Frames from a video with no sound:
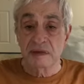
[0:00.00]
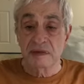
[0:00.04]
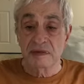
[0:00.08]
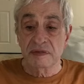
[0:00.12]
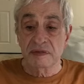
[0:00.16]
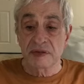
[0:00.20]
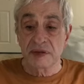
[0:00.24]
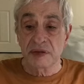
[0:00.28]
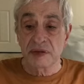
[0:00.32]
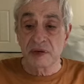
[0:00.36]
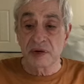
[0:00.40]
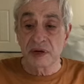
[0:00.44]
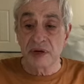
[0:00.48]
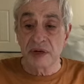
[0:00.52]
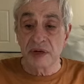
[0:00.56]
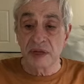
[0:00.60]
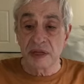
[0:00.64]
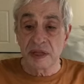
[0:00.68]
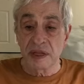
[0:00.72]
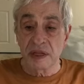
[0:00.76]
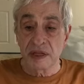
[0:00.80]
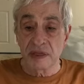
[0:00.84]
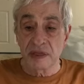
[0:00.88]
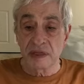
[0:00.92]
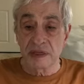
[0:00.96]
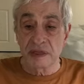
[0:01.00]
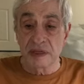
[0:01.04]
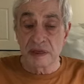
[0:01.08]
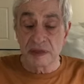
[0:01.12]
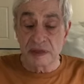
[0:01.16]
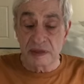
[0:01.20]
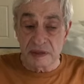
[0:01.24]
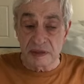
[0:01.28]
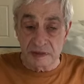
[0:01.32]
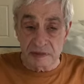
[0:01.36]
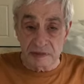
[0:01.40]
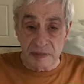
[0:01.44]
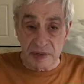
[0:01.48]
for your need,
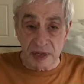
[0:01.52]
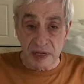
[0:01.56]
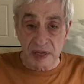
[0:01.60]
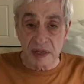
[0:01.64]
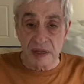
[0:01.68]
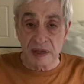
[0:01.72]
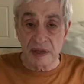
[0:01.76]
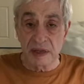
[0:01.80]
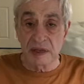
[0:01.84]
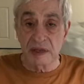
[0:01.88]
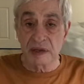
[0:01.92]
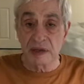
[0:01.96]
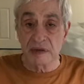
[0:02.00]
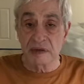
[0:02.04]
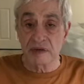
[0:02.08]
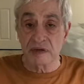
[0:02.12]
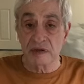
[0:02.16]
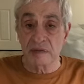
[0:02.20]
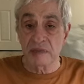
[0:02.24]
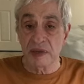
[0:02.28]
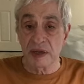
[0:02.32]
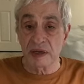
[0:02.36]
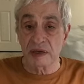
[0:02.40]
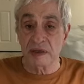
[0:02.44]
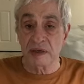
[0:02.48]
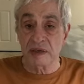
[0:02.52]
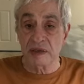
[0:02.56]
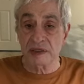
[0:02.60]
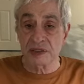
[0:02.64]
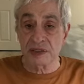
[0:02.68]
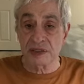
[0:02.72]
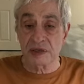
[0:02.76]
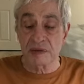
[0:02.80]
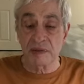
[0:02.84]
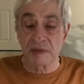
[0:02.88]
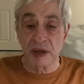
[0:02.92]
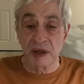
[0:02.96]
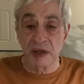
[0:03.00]
making tremendous
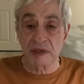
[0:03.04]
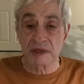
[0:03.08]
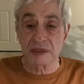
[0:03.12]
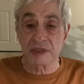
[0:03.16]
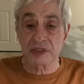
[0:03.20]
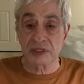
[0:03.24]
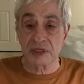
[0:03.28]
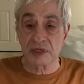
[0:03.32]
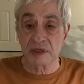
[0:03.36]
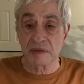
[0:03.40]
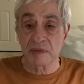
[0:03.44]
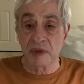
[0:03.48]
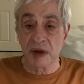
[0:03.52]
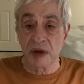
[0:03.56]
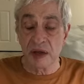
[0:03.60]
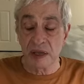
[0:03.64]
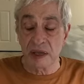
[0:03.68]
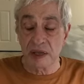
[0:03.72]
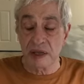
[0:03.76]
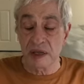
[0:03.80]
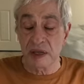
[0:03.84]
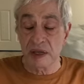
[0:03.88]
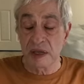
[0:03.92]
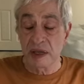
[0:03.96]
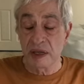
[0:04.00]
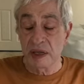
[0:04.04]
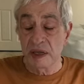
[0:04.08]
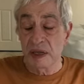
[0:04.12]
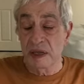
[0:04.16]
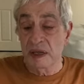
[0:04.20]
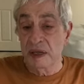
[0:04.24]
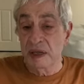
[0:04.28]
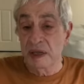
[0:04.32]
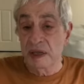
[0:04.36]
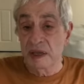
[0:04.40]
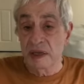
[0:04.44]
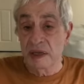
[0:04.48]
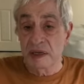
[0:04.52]
demands on my
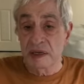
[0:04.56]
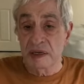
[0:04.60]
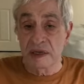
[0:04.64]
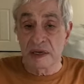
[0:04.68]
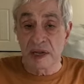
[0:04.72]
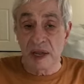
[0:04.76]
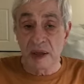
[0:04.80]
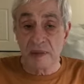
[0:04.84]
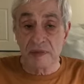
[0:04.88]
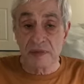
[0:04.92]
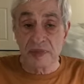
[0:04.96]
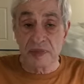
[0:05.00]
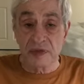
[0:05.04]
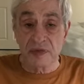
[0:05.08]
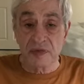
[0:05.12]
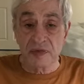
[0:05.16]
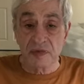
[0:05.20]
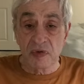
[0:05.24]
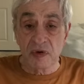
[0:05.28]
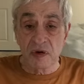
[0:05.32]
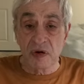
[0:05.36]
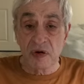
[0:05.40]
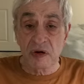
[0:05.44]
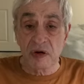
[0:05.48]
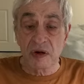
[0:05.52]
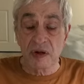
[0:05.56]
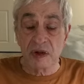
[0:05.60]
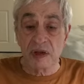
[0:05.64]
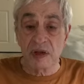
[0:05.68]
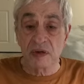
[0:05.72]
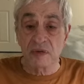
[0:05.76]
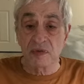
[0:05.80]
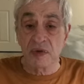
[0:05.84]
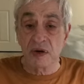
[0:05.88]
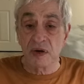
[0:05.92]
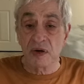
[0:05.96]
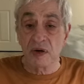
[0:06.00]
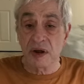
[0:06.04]
depth of work
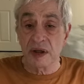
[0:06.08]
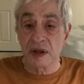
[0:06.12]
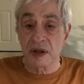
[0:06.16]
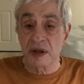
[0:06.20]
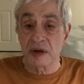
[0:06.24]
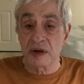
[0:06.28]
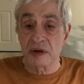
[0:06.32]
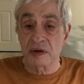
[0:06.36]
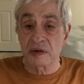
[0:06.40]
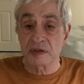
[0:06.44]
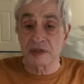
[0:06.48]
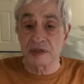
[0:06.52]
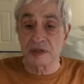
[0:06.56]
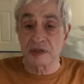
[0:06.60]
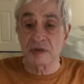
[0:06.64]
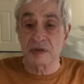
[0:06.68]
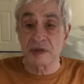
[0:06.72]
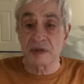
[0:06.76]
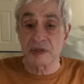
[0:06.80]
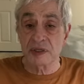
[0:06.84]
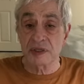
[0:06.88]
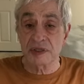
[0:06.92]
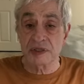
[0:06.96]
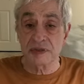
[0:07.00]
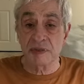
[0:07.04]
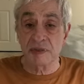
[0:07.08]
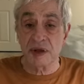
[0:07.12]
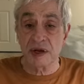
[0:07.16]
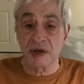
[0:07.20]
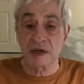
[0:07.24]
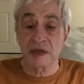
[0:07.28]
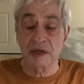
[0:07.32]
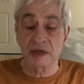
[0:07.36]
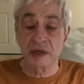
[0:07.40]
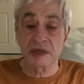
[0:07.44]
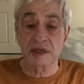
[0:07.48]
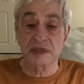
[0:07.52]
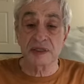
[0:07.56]
and where I go to in these
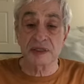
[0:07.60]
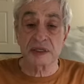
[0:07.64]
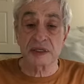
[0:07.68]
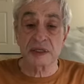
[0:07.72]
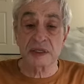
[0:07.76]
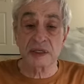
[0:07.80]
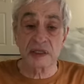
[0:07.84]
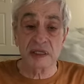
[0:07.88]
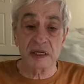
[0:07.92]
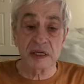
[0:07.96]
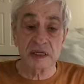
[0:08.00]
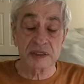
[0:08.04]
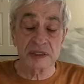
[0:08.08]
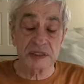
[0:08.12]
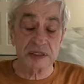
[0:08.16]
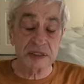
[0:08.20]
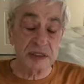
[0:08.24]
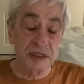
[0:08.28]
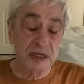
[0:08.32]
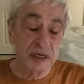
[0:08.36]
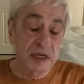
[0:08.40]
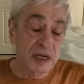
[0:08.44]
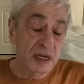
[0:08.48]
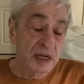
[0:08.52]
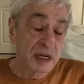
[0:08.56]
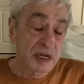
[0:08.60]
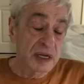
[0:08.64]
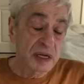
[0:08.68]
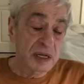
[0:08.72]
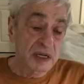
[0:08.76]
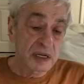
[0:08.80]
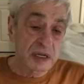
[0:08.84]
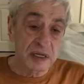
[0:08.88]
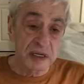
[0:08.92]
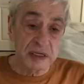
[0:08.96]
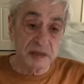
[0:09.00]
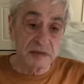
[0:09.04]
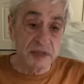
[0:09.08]
meditation classes.
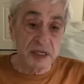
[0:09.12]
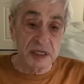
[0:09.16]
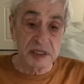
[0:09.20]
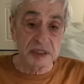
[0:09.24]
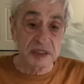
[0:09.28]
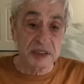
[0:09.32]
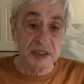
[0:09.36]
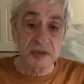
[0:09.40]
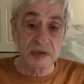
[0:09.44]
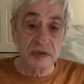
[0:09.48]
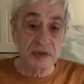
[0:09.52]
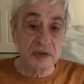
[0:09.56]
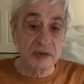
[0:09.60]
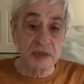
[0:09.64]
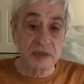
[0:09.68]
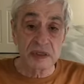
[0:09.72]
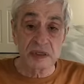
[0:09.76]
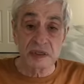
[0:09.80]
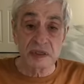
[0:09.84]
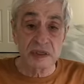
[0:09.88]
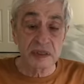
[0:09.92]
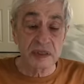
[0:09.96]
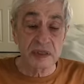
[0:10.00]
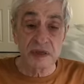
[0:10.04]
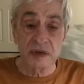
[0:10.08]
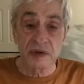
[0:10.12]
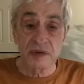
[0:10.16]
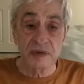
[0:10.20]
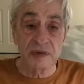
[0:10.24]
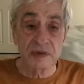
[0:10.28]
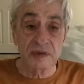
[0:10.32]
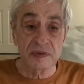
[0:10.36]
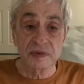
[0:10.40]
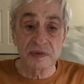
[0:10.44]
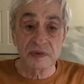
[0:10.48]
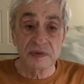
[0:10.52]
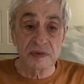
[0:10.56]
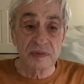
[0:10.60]
God bless you all, you know?